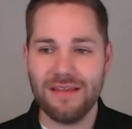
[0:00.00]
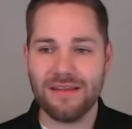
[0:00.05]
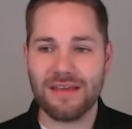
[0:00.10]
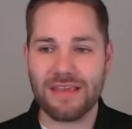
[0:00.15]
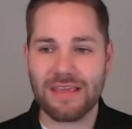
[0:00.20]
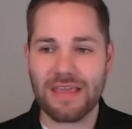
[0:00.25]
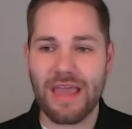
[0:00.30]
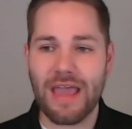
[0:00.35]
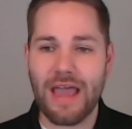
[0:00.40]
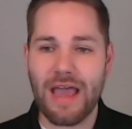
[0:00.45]

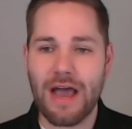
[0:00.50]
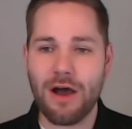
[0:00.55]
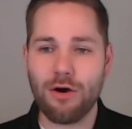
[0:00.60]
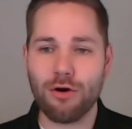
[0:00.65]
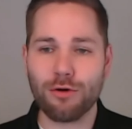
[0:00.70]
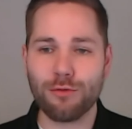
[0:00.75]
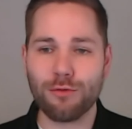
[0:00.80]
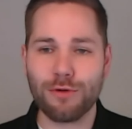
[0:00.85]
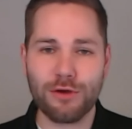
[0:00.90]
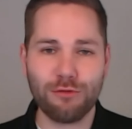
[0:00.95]
Like,
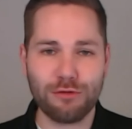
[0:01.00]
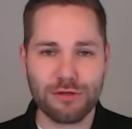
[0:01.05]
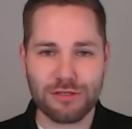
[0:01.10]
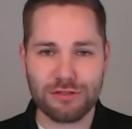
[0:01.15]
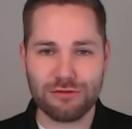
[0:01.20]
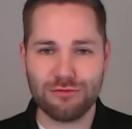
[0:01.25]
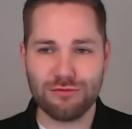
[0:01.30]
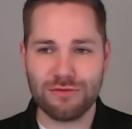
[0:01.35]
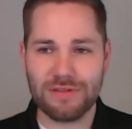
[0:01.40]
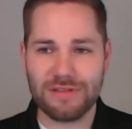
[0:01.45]
how are we going
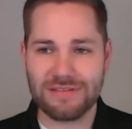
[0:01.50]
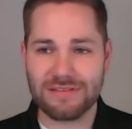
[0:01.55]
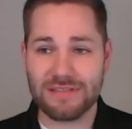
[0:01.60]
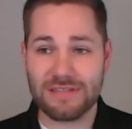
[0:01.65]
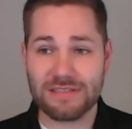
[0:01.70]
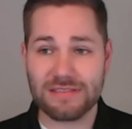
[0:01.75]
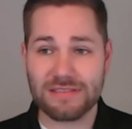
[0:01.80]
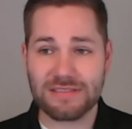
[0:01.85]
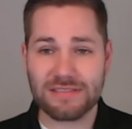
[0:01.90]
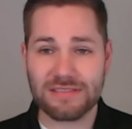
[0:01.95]
to do these
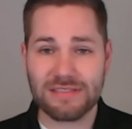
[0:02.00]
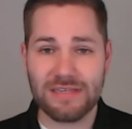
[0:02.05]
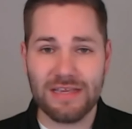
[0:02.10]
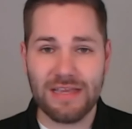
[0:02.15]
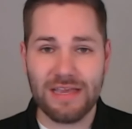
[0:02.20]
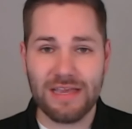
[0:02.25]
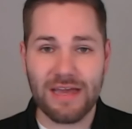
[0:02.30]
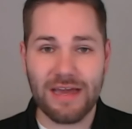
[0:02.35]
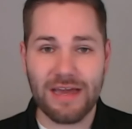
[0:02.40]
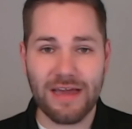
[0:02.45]
things?
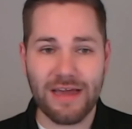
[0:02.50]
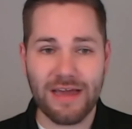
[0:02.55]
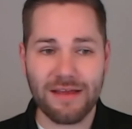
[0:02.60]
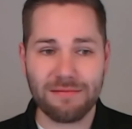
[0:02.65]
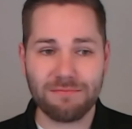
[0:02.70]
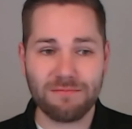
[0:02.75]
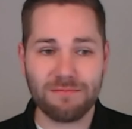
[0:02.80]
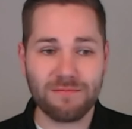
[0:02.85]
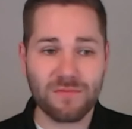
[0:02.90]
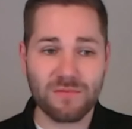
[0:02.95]

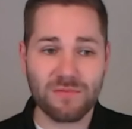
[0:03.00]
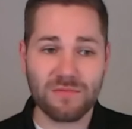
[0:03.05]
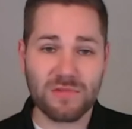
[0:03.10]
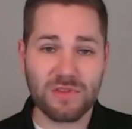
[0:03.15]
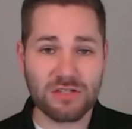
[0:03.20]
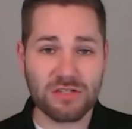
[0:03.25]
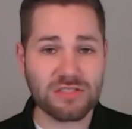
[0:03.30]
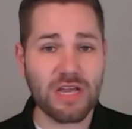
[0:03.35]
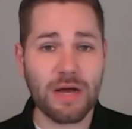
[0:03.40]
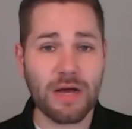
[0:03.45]

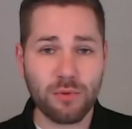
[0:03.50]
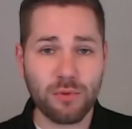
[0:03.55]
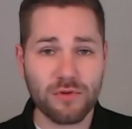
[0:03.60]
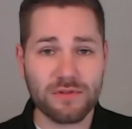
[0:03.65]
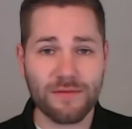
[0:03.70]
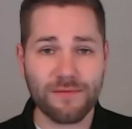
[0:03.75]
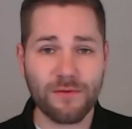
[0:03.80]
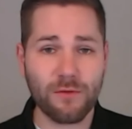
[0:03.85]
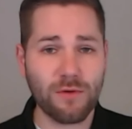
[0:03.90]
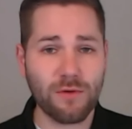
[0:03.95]
There's a couple
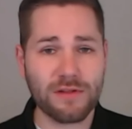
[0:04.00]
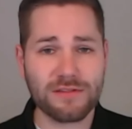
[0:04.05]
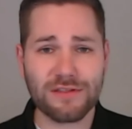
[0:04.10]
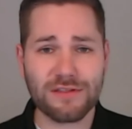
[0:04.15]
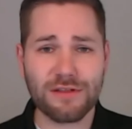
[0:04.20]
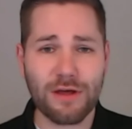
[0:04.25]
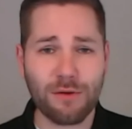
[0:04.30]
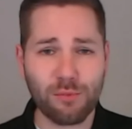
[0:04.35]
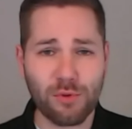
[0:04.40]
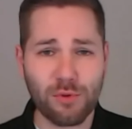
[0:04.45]
of different ones.
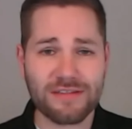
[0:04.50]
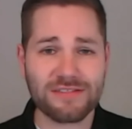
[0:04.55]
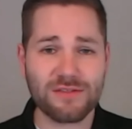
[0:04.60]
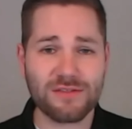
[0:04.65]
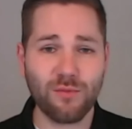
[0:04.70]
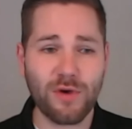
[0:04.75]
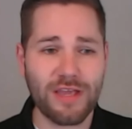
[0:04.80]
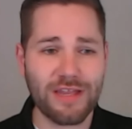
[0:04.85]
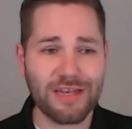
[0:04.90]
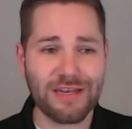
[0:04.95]
I'll let
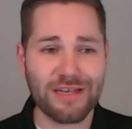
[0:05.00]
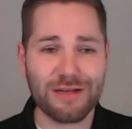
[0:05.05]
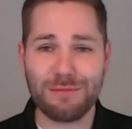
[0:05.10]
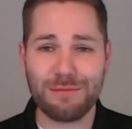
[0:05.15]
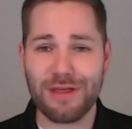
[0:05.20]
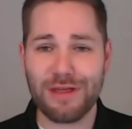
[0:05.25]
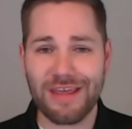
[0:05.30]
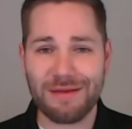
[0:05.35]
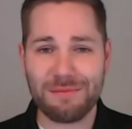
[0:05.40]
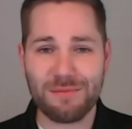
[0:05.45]
Bryson weigh in a
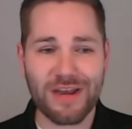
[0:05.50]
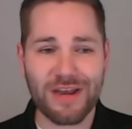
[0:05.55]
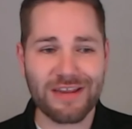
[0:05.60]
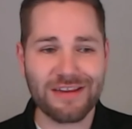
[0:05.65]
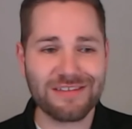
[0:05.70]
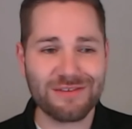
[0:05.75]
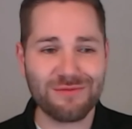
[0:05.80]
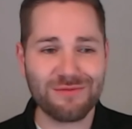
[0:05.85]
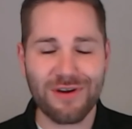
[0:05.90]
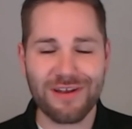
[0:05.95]
minute, but I
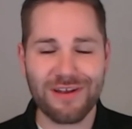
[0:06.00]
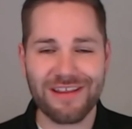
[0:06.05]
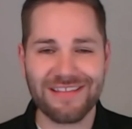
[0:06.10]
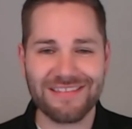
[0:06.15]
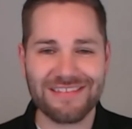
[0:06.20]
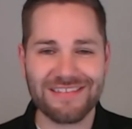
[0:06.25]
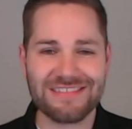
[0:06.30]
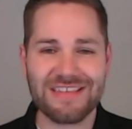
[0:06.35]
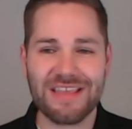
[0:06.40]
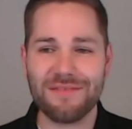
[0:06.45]
did want to
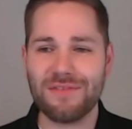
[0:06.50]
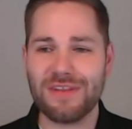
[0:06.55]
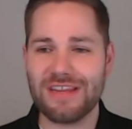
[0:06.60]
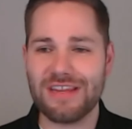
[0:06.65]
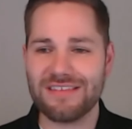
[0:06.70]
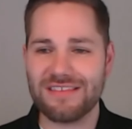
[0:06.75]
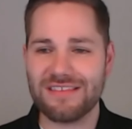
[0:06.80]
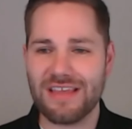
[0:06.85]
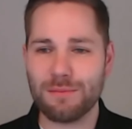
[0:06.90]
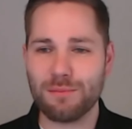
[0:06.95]
at least give an
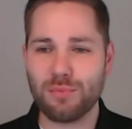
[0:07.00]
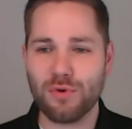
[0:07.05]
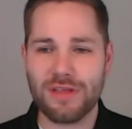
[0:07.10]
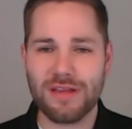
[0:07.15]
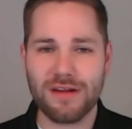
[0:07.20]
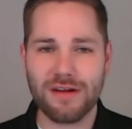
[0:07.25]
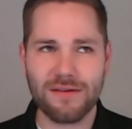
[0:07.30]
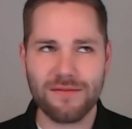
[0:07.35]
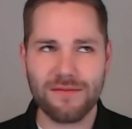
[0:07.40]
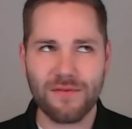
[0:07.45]
example
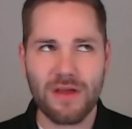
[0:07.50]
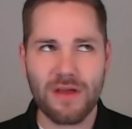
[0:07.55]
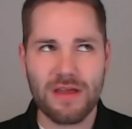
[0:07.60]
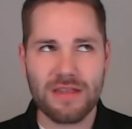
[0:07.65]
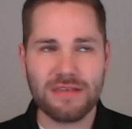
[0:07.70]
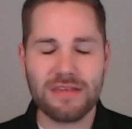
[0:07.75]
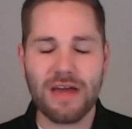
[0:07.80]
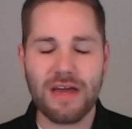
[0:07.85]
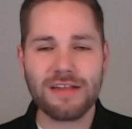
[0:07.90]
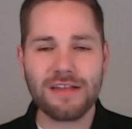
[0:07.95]
here of
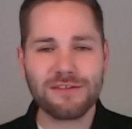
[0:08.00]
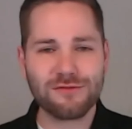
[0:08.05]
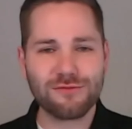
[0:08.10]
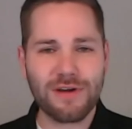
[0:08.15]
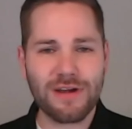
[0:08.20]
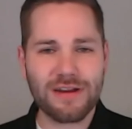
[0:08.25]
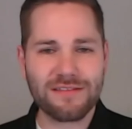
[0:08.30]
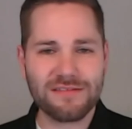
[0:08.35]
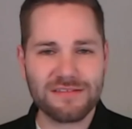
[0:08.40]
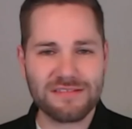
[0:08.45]
not
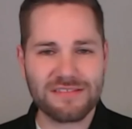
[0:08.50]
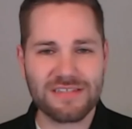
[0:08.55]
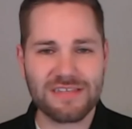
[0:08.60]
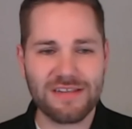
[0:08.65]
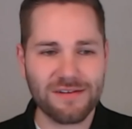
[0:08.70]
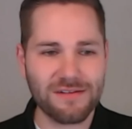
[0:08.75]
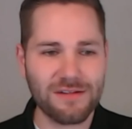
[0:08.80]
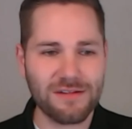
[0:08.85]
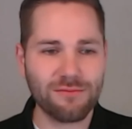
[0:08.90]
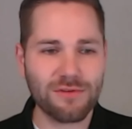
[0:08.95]
directly
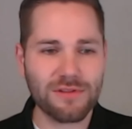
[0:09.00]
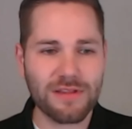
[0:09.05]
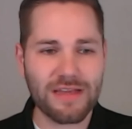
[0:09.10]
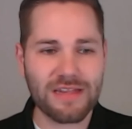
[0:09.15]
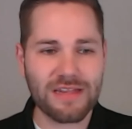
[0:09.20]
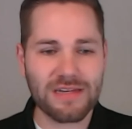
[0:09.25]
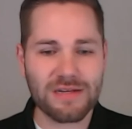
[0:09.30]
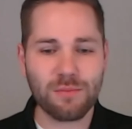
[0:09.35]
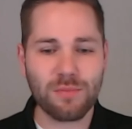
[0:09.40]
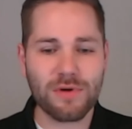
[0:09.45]
security
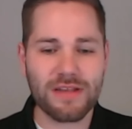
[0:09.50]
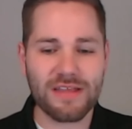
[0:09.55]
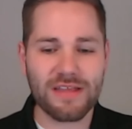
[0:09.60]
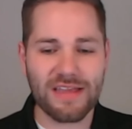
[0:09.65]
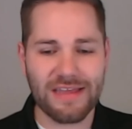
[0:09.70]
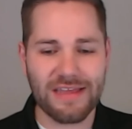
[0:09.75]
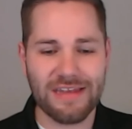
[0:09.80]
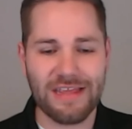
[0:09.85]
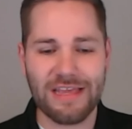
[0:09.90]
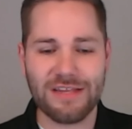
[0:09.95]
related, but
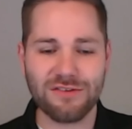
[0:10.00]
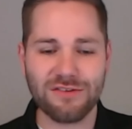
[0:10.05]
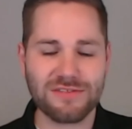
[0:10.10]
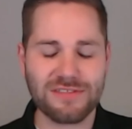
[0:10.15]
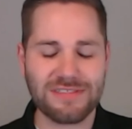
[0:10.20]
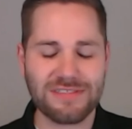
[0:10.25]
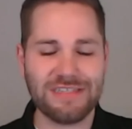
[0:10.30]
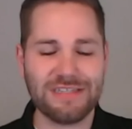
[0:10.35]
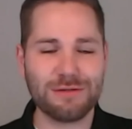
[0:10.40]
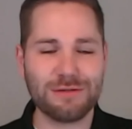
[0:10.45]
an
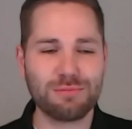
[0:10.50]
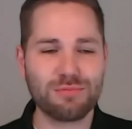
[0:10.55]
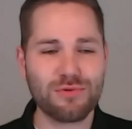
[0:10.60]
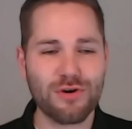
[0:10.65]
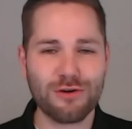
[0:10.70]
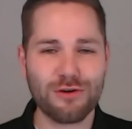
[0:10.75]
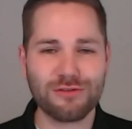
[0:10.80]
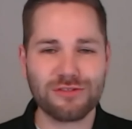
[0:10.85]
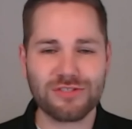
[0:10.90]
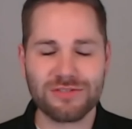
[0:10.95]
interesting
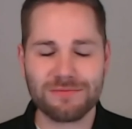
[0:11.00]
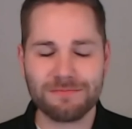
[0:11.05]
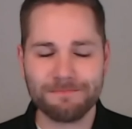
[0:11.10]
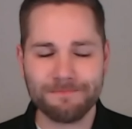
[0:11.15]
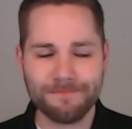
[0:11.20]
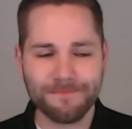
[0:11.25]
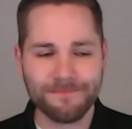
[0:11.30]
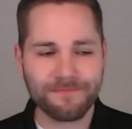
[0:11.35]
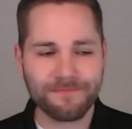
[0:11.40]
approach.